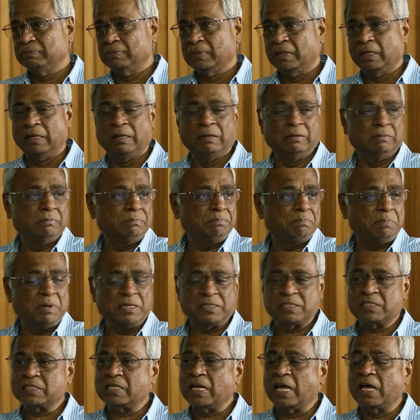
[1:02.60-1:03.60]
In
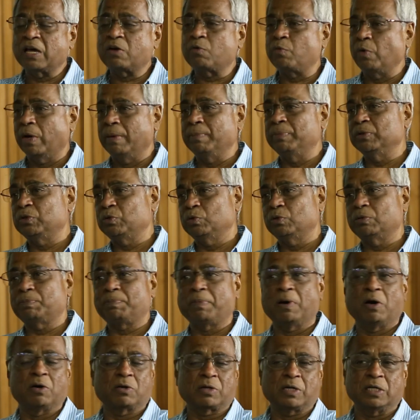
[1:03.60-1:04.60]
places like Coimbatore,
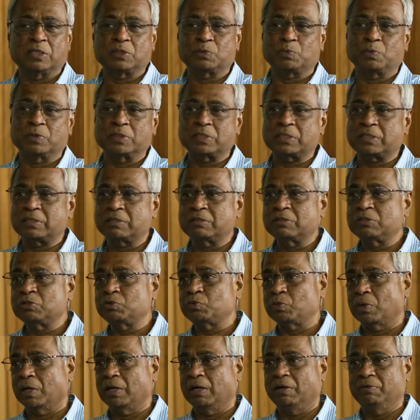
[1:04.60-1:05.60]
power cuts was
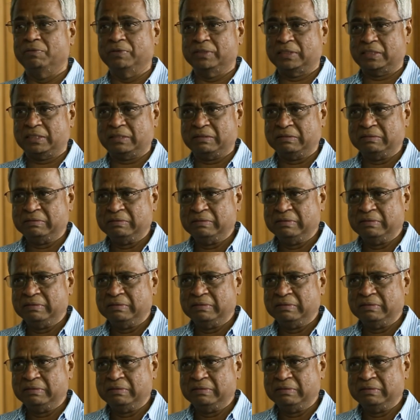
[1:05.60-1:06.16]
12 hours.